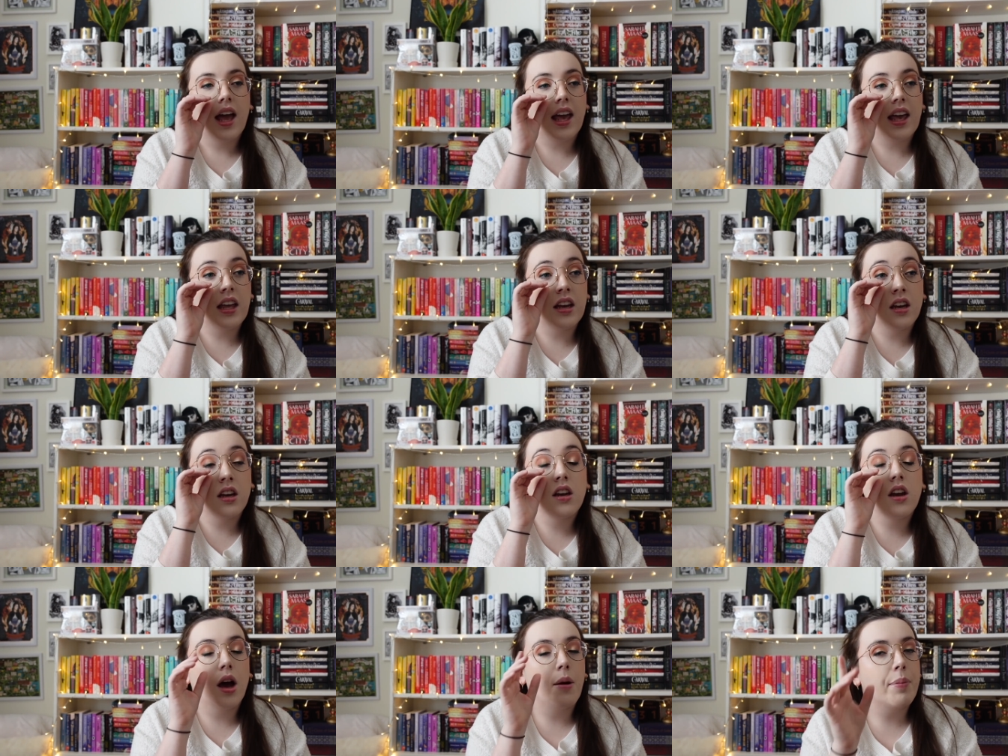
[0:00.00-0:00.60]

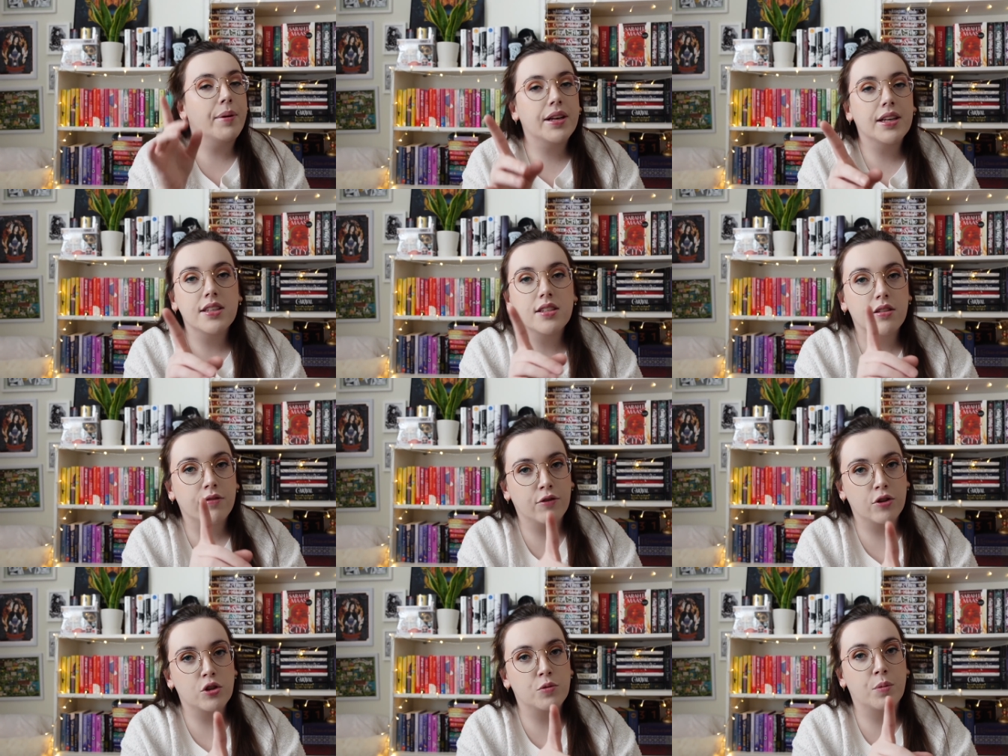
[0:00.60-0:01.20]
And not because the
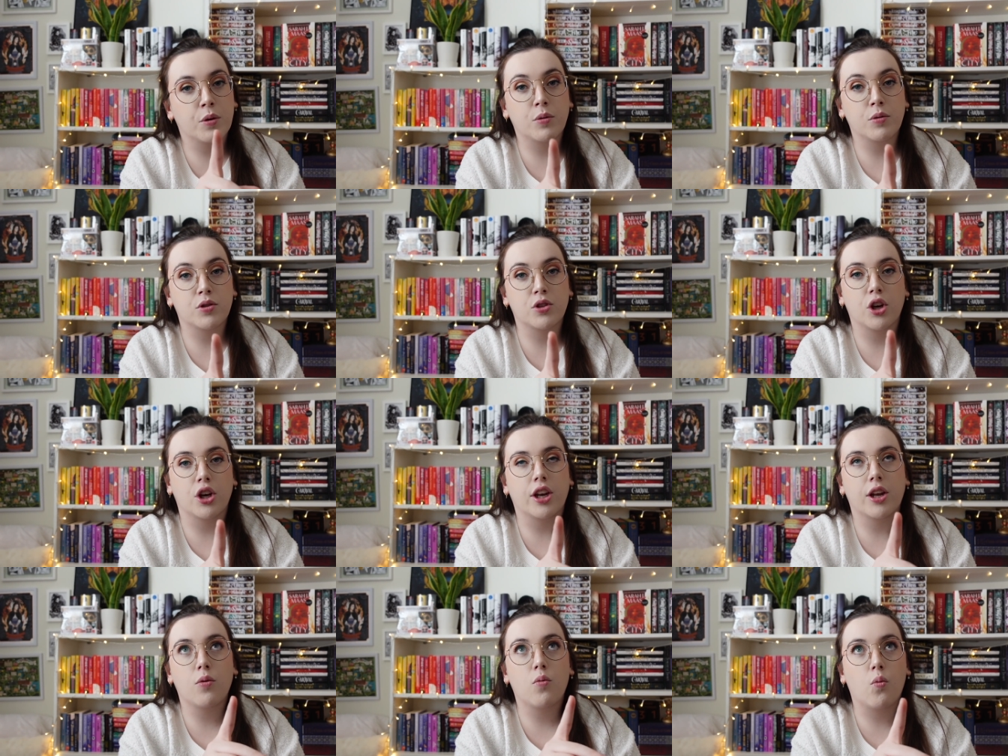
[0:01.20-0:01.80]
first book was
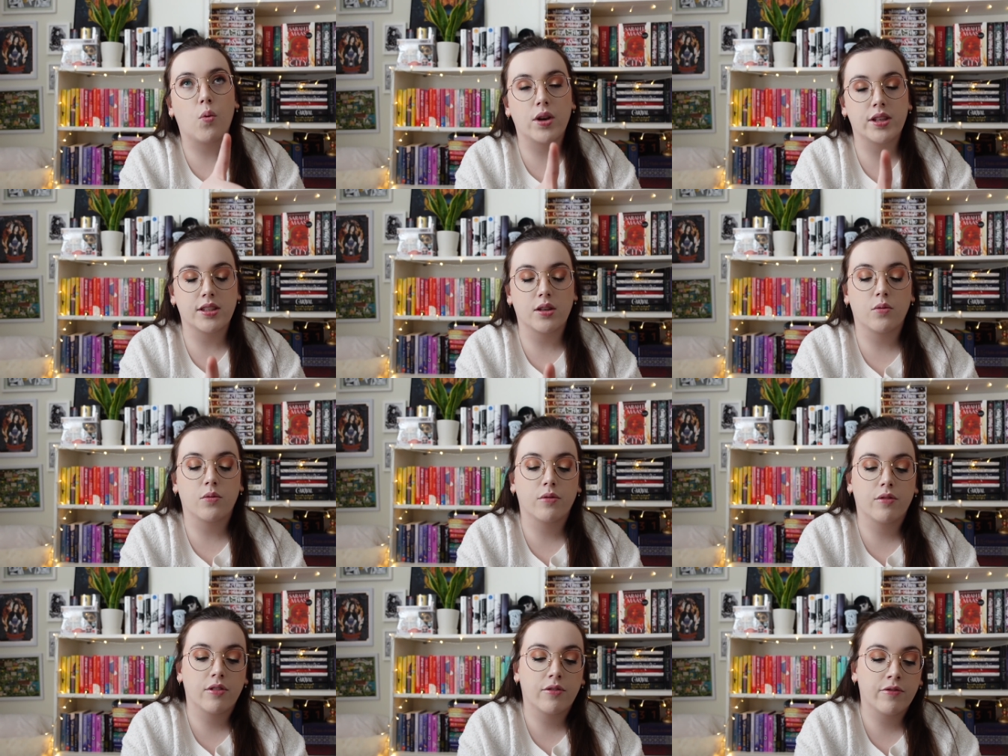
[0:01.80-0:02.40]
good, it
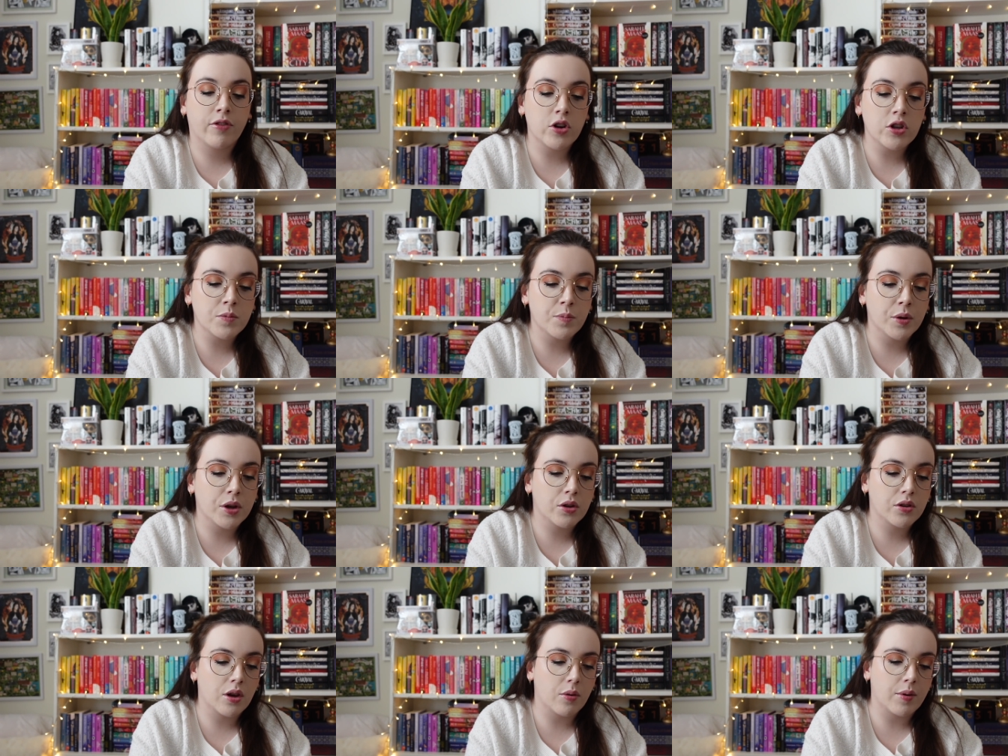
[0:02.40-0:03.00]
wasn't. The first
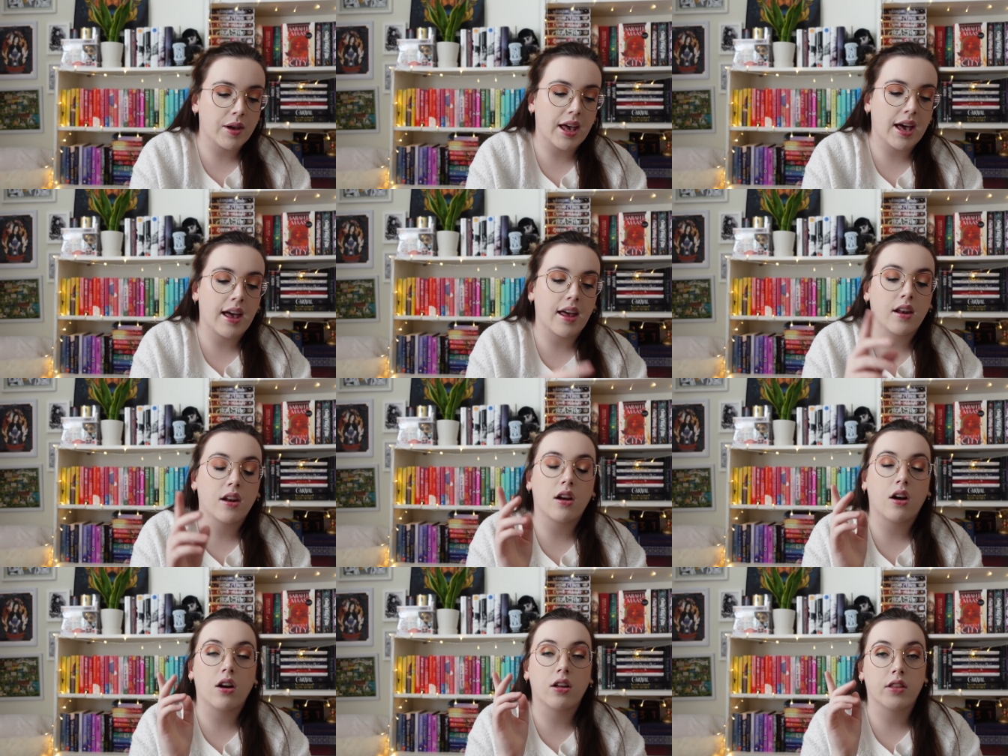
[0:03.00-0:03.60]
book that we had
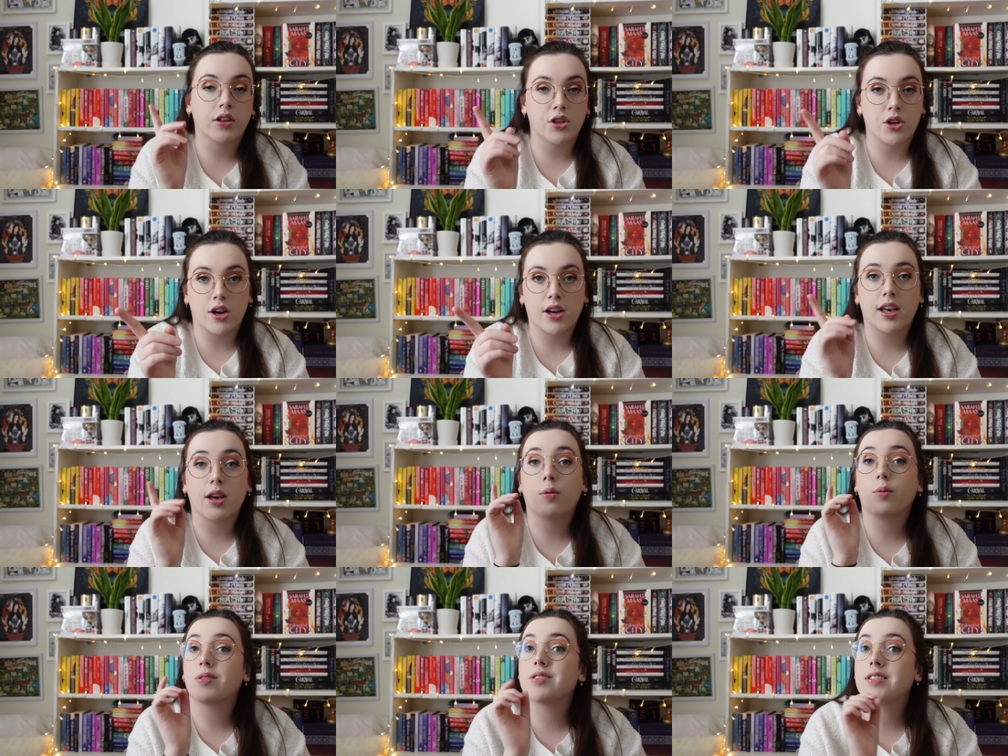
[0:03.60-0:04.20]
on the
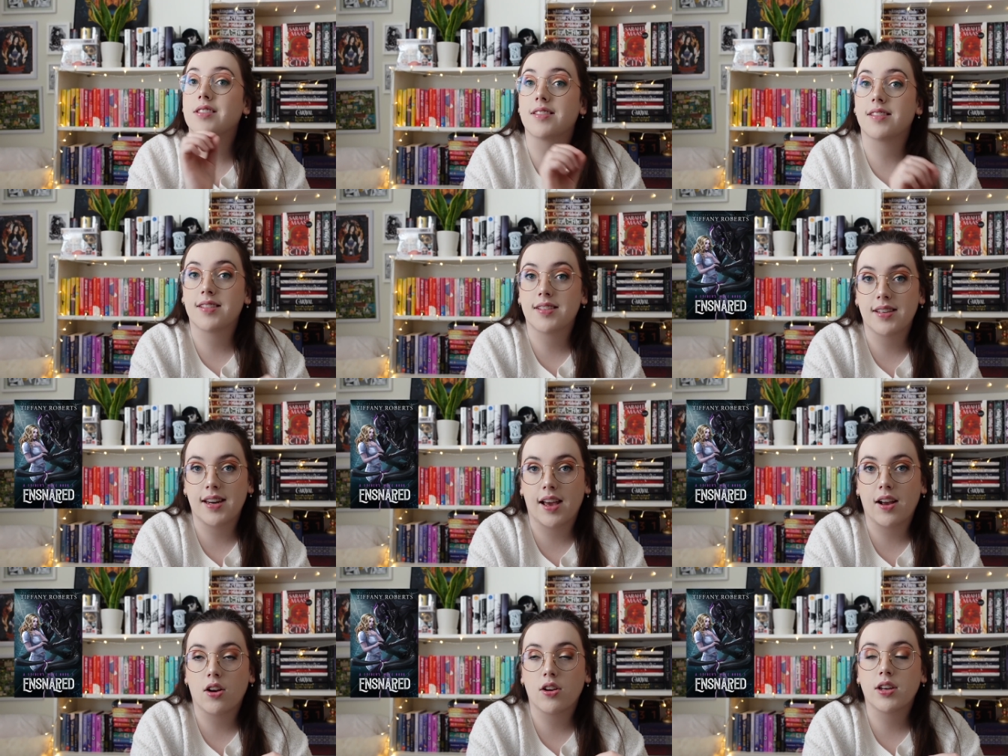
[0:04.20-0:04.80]
docket was
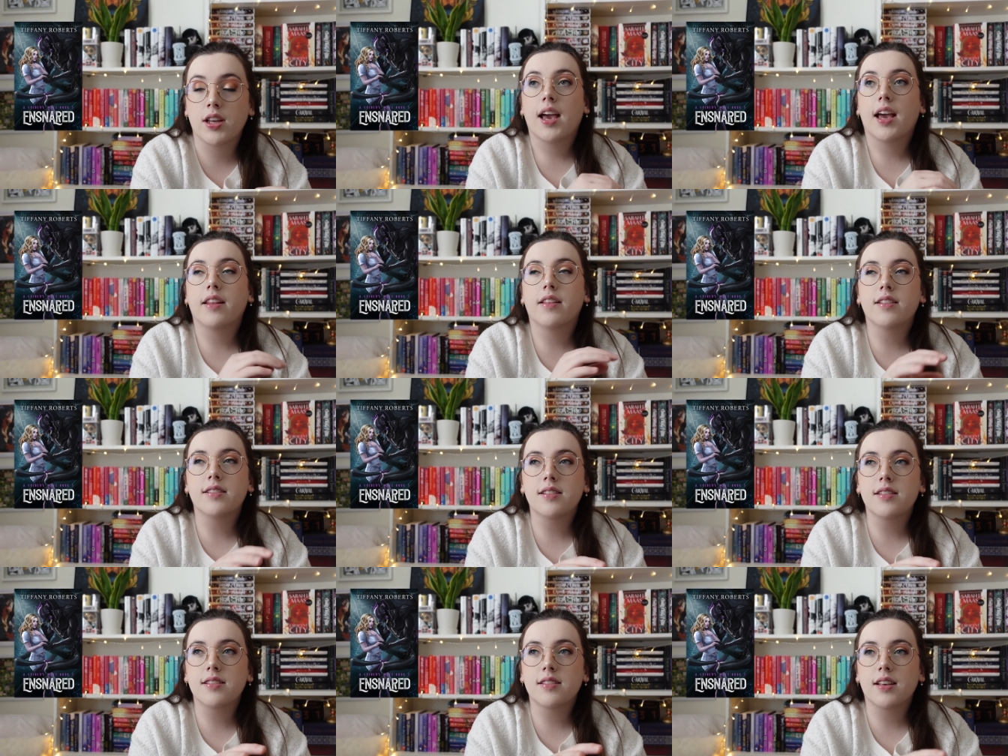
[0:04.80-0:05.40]
Ensnared. And
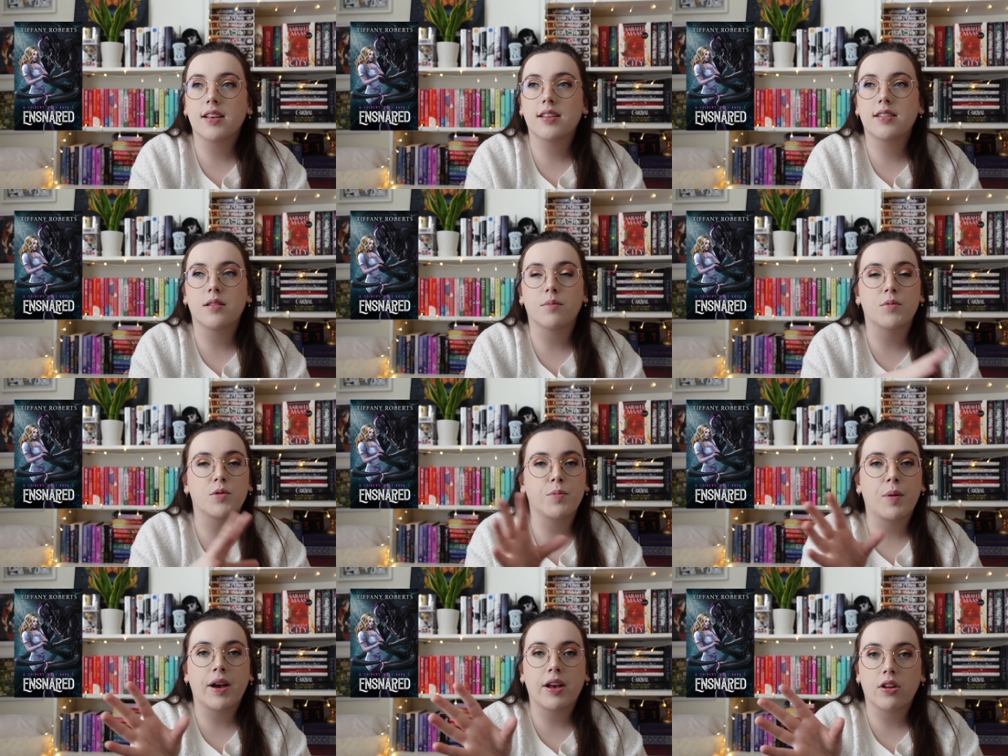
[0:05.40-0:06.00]
this is like some
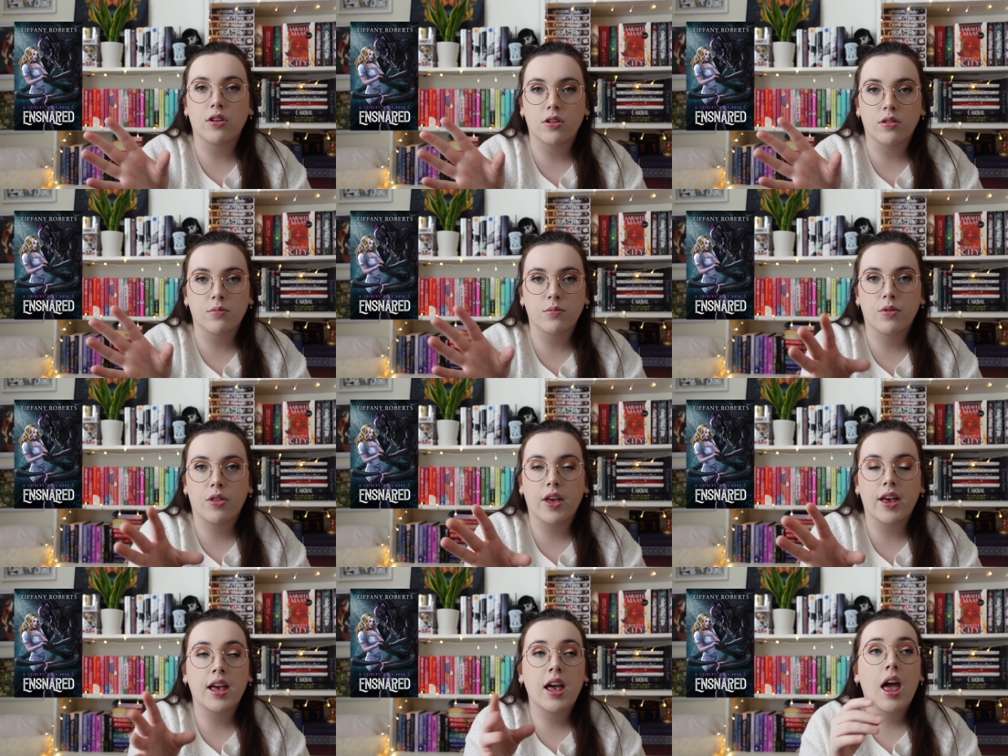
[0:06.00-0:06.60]
spider
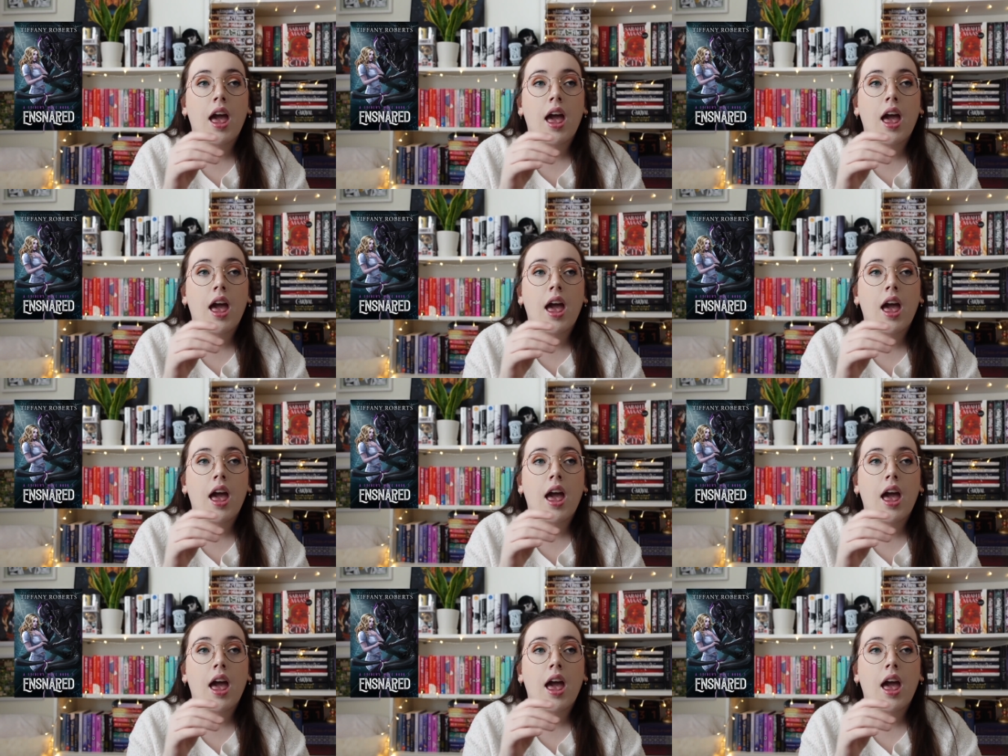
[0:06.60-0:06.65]
thing.